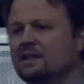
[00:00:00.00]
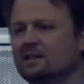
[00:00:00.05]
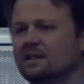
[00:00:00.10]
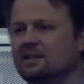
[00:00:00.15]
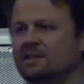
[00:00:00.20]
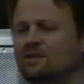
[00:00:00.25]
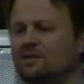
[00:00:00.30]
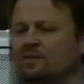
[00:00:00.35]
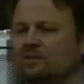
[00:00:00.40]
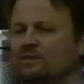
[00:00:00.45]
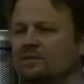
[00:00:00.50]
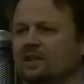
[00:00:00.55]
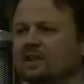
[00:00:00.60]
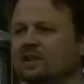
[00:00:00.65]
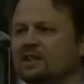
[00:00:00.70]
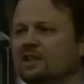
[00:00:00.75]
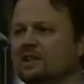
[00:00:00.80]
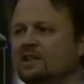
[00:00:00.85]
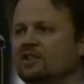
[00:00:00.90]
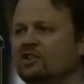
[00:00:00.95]
sort of
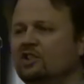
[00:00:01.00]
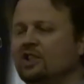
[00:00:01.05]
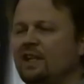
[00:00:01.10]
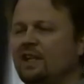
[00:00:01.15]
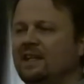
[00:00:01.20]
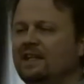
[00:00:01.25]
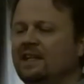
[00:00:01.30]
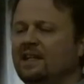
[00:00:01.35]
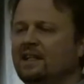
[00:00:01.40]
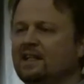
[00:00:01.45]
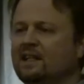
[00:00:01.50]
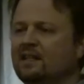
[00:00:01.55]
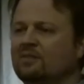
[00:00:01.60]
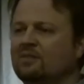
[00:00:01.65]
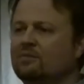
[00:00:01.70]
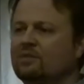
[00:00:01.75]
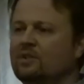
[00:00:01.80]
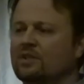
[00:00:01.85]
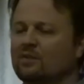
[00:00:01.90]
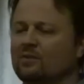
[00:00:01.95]
a shading
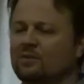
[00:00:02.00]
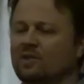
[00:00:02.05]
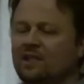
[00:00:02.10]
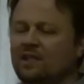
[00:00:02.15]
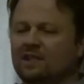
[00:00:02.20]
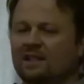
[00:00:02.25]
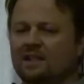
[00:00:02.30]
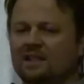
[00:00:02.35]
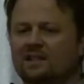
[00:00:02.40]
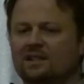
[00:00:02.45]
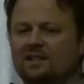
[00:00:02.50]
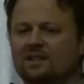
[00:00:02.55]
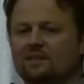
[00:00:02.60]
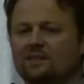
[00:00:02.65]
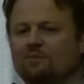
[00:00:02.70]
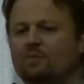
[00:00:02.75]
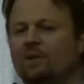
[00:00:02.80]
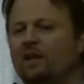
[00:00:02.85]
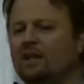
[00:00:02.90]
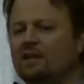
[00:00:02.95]
so that it's
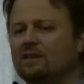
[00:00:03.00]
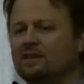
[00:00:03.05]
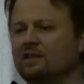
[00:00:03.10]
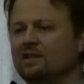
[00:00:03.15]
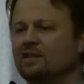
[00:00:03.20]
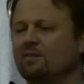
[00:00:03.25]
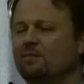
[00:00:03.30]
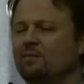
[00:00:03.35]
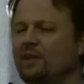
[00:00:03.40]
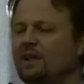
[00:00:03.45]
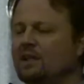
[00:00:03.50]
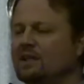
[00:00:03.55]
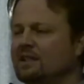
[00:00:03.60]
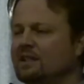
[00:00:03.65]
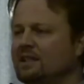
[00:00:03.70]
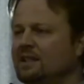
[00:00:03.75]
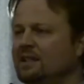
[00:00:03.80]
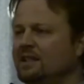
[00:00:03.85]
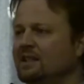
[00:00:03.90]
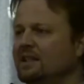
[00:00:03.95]
pale on the
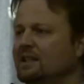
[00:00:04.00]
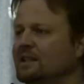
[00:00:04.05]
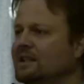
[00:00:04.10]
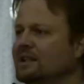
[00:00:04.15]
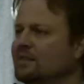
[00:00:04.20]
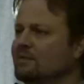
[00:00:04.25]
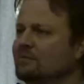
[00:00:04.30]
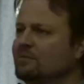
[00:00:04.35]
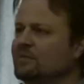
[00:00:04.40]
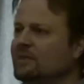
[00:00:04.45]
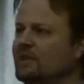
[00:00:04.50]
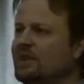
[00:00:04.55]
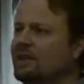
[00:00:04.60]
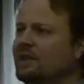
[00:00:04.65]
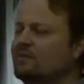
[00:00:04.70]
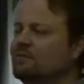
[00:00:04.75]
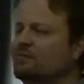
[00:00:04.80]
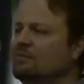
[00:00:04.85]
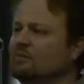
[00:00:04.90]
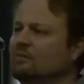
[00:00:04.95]
belly
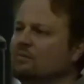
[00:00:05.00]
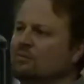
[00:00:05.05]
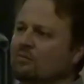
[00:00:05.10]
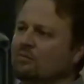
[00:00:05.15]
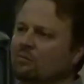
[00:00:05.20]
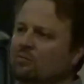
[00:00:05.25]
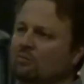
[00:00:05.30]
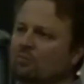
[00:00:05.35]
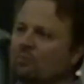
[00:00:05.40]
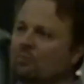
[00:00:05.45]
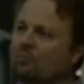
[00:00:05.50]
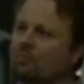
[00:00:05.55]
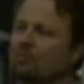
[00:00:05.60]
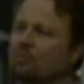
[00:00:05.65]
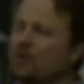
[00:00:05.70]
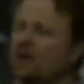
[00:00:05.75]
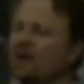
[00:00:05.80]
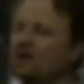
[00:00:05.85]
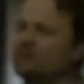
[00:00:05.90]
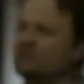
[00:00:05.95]
and
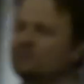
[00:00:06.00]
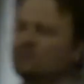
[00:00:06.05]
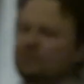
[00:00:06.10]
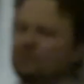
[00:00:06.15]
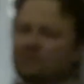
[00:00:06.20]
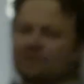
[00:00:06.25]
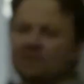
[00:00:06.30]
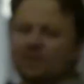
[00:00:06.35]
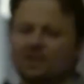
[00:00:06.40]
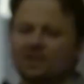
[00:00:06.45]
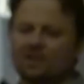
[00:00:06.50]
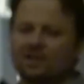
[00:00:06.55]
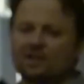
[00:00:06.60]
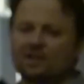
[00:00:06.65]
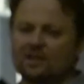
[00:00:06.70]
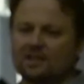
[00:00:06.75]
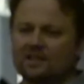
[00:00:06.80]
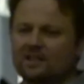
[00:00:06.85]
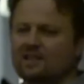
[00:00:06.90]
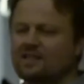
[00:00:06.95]
brown or dark
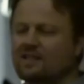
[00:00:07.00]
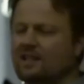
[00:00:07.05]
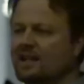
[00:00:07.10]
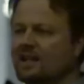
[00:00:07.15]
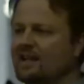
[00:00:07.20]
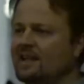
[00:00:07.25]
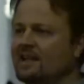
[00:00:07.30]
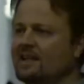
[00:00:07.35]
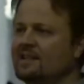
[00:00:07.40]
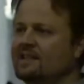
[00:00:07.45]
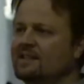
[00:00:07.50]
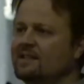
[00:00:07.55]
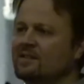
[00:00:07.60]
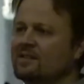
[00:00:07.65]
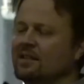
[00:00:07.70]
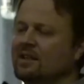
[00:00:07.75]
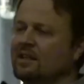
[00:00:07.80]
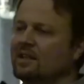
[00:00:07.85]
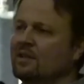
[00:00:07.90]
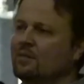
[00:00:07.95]
on its sides
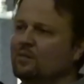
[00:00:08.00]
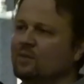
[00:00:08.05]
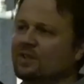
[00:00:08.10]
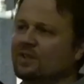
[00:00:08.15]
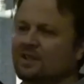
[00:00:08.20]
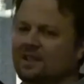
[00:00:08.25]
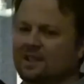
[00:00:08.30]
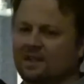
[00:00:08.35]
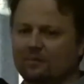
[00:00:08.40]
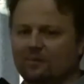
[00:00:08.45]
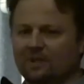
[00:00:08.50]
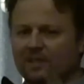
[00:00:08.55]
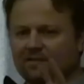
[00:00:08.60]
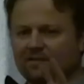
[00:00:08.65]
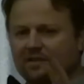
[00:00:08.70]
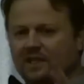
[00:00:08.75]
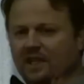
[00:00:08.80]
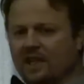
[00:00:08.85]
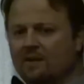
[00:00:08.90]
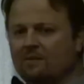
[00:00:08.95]
with a little bit
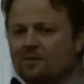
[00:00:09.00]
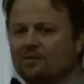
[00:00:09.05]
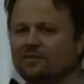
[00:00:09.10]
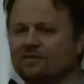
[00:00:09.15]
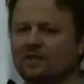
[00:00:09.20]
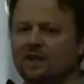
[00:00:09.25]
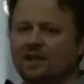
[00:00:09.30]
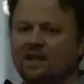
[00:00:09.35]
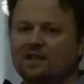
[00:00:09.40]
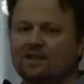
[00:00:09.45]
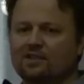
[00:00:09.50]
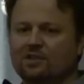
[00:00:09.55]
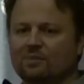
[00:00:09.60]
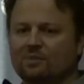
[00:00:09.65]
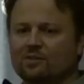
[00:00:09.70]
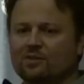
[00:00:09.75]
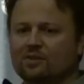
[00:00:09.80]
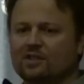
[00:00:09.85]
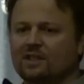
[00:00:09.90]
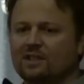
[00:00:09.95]
of camouflage,
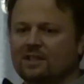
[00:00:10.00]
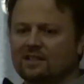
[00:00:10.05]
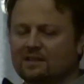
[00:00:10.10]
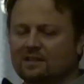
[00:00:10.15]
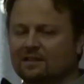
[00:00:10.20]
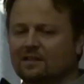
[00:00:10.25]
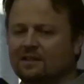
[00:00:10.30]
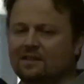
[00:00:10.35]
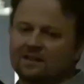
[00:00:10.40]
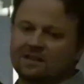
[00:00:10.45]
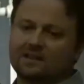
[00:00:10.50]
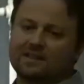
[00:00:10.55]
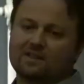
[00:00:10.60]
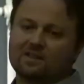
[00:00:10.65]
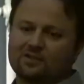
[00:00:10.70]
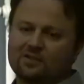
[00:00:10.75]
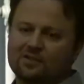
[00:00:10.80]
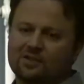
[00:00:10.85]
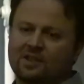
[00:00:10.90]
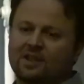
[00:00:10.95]
almost like a
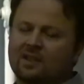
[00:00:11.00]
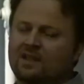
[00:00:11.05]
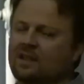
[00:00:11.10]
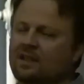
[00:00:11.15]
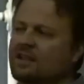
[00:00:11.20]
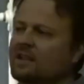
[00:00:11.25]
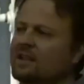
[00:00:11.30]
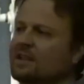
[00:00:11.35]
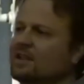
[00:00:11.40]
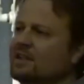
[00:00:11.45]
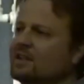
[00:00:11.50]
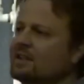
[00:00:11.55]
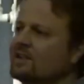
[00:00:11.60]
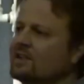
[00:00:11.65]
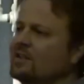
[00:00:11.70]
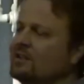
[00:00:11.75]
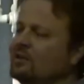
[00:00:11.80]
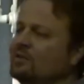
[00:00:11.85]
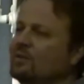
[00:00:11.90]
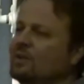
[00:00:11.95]
lizard.
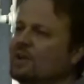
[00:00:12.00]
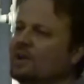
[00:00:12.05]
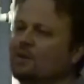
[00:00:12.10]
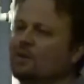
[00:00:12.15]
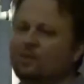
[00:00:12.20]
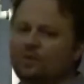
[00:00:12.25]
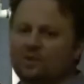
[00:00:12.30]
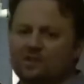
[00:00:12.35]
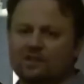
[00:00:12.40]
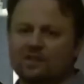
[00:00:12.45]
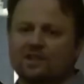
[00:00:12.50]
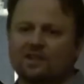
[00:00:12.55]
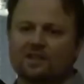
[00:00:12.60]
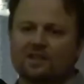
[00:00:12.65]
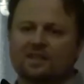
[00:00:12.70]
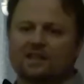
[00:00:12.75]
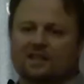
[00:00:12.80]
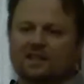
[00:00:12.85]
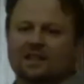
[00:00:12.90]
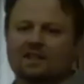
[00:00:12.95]
So we're
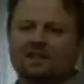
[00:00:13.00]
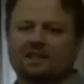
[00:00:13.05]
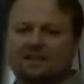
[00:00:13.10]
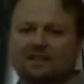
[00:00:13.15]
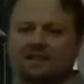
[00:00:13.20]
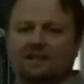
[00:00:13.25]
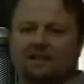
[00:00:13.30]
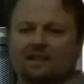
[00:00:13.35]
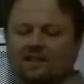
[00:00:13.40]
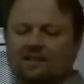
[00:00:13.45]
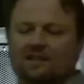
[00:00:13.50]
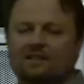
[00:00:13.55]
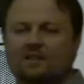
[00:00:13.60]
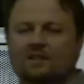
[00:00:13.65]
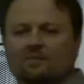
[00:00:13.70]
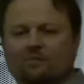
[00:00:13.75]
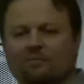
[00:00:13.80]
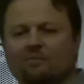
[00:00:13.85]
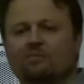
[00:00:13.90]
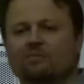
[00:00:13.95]
starting to get
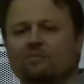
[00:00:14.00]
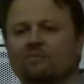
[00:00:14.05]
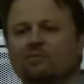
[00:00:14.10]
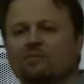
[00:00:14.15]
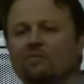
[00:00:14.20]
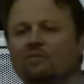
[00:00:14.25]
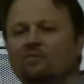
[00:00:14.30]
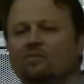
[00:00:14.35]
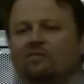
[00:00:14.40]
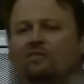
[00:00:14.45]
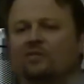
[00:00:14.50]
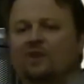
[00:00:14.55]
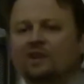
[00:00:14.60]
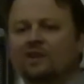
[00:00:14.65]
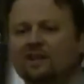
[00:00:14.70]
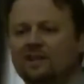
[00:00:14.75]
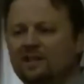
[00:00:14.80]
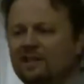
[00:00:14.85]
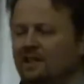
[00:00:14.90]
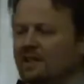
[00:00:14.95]
some
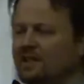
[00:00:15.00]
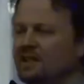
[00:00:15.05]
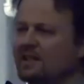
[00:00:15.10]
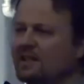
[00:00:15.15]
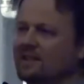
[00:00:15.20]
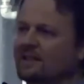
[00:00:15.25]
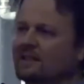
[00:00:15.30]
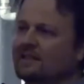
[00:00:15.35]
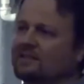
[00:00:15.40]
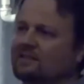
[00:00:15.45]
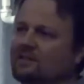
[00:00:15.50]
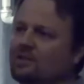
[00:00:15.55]
very